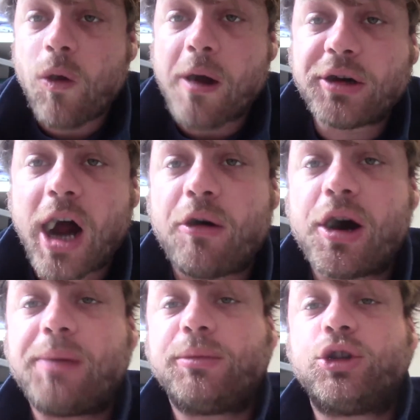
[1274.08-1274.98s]
now
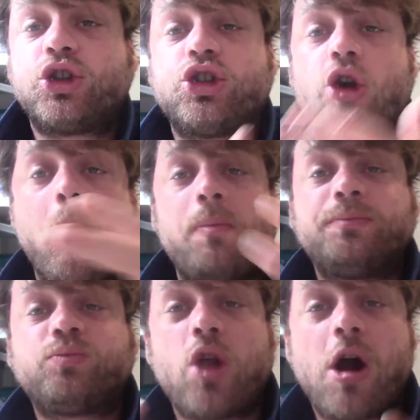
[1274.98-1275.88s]
I'm also
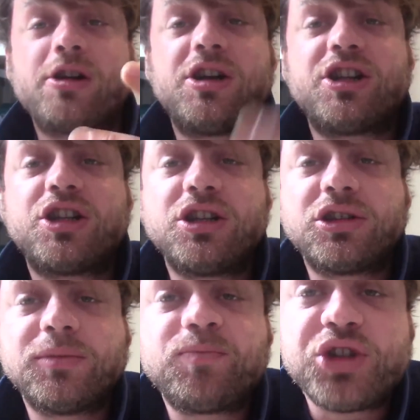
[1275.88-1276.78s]

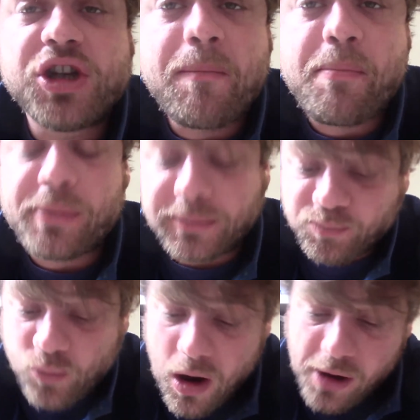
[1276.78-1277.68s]
getting deep
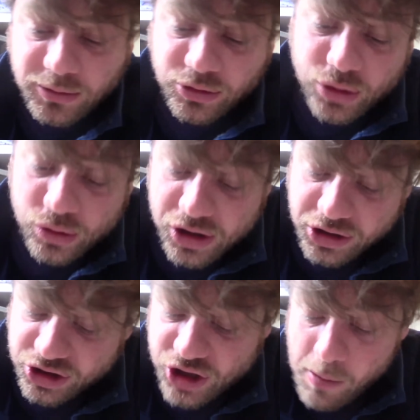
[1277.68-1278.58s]
into
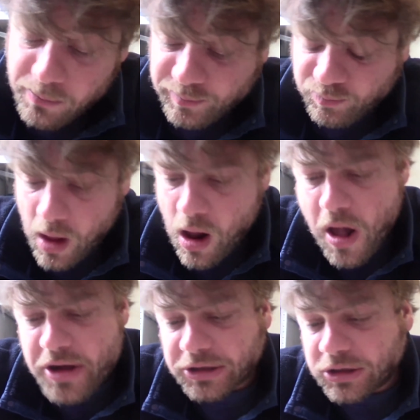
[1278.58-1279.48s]
this
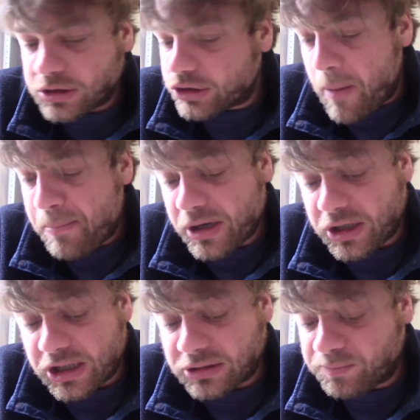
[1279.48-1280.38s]

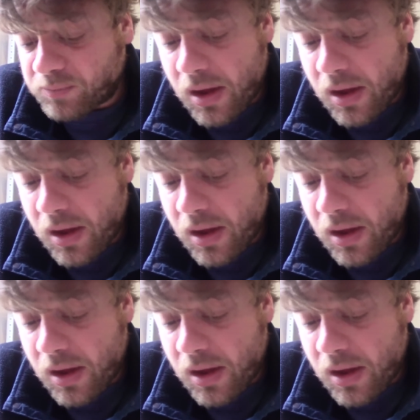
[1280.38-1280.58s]
topic and